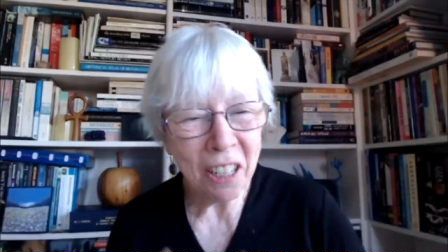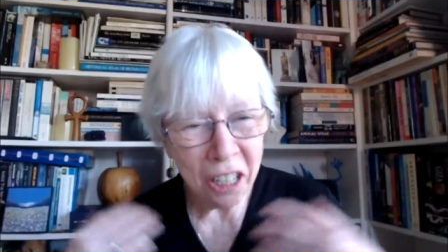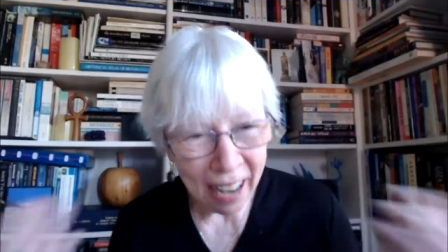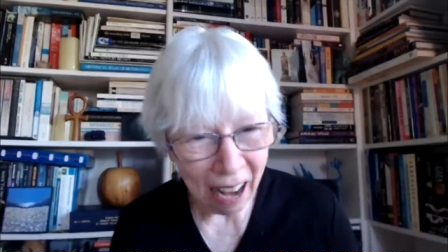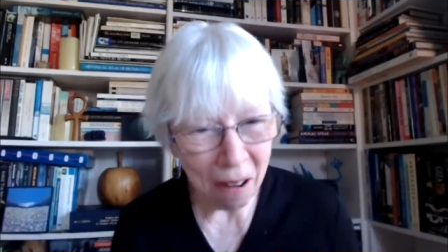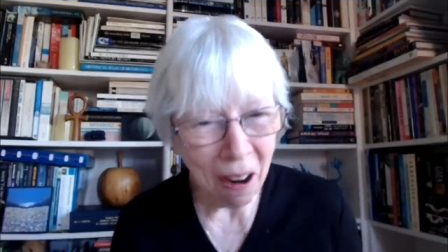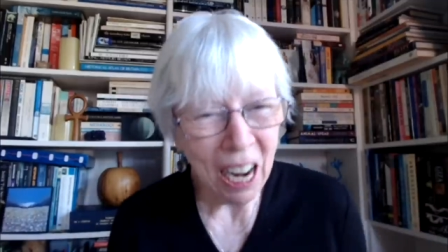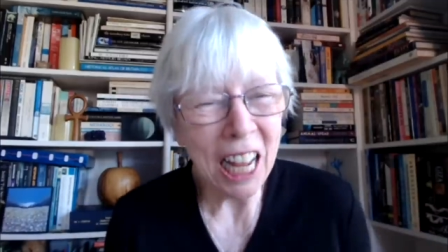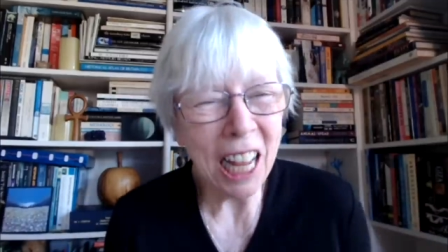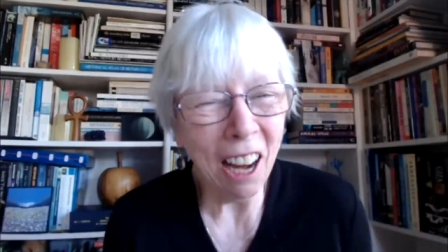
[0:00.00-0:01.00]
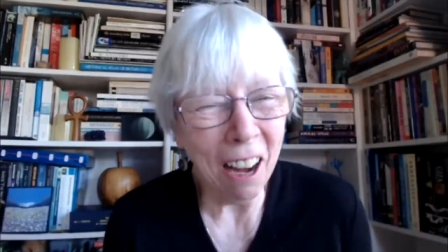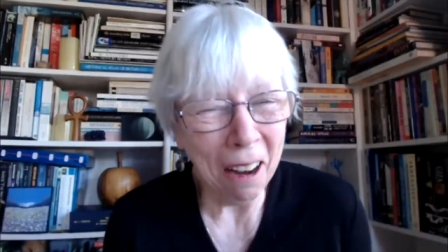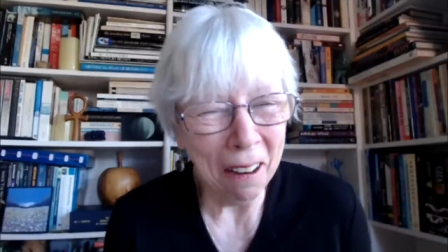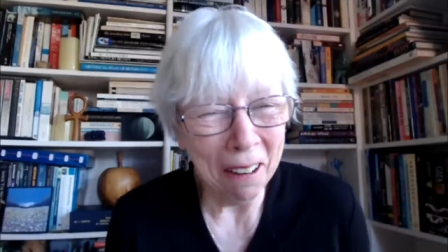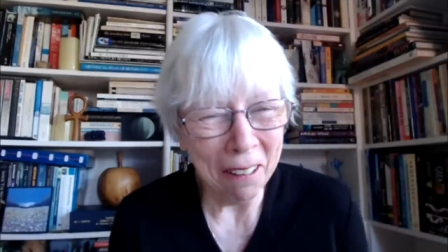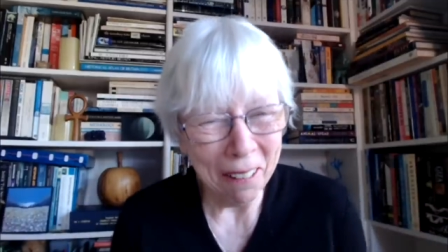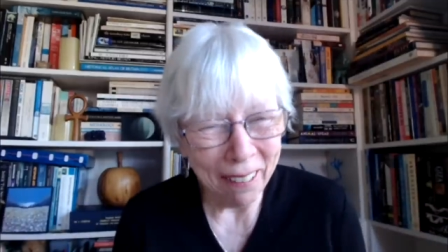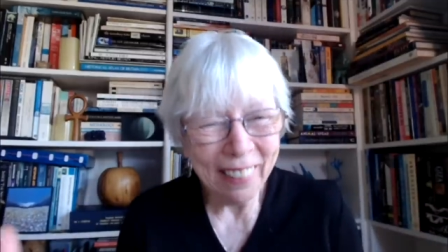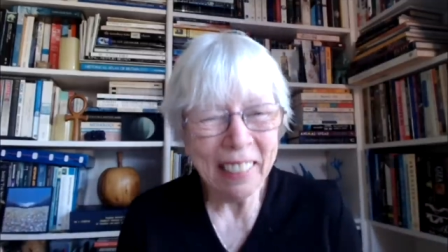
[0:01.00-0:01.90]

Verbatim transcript: share with you,